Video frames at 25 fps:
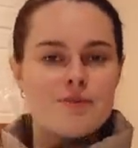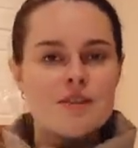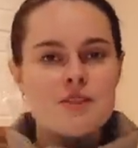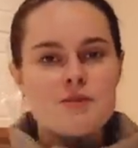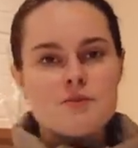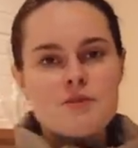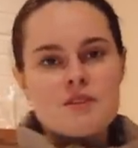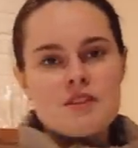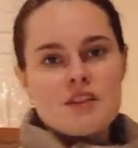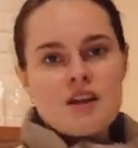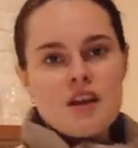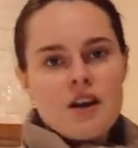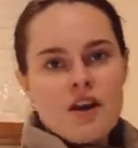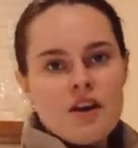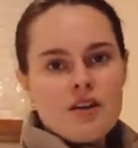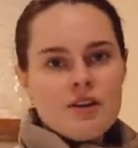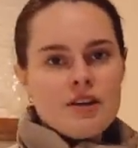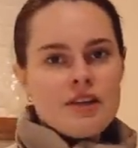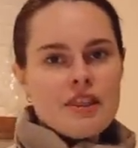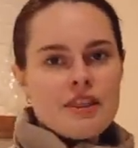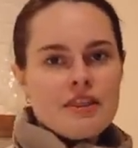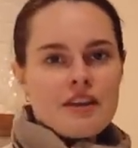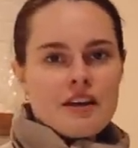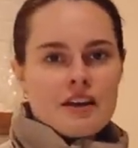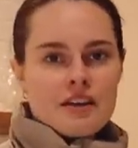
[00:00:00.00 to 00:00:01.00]
This was the
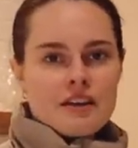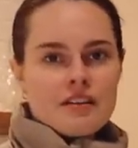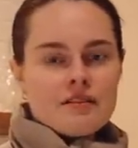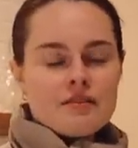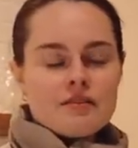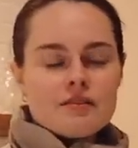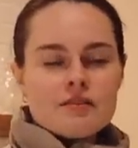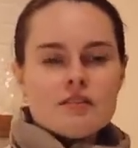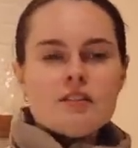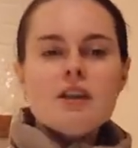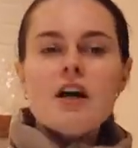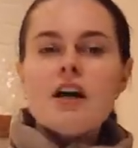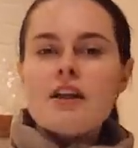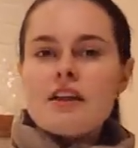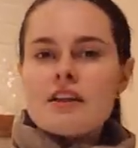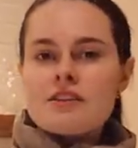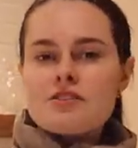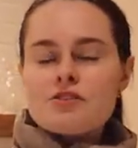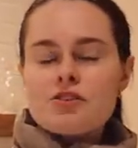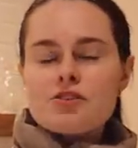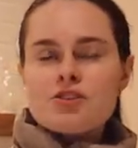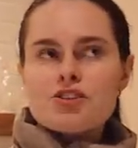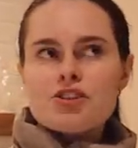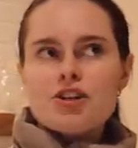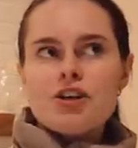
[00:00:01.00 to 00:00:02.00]
only thing, no, that's
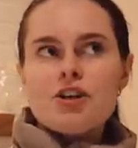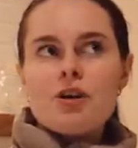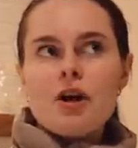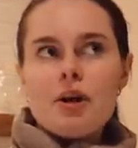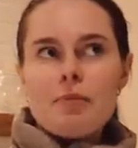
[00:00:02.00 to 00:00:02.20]
not true.